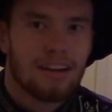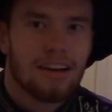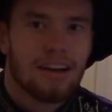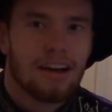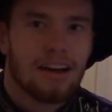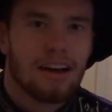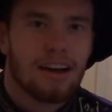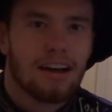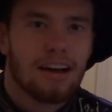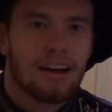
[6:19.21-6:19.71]

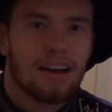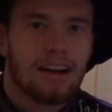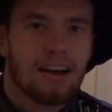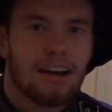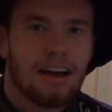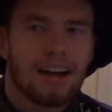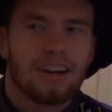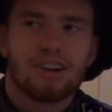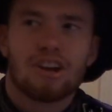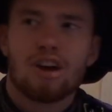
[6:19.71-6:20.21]

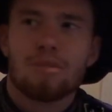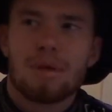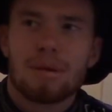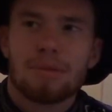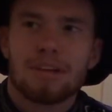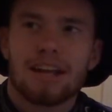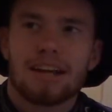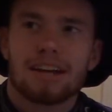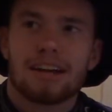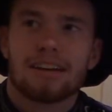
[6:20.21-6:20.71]
I don't know,
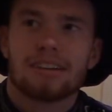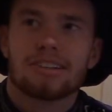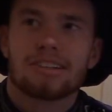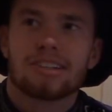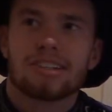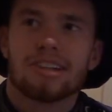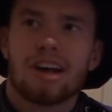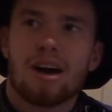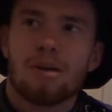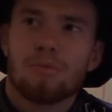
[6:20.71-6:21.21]
maybe like a
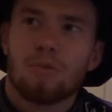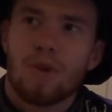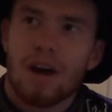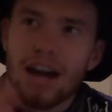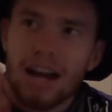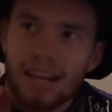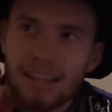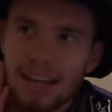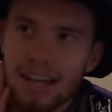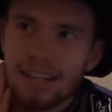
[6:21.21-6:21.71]

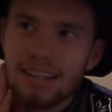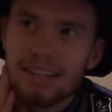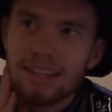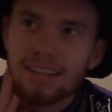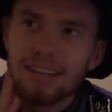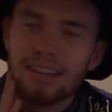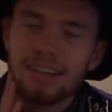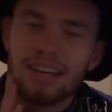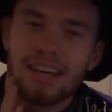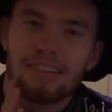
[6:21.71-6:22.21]
Subway
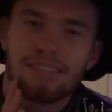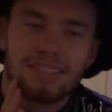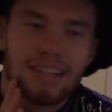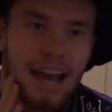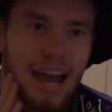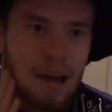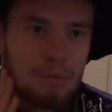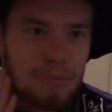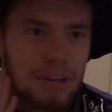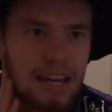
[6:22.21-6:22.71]
that gives
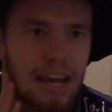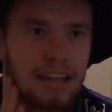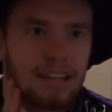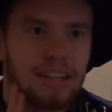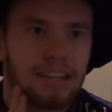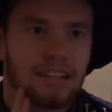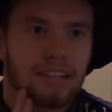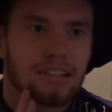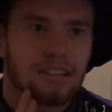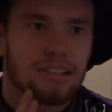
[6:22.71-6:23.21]
happy
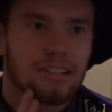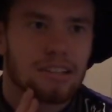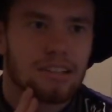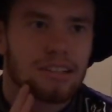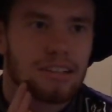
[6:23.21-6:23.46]
endings.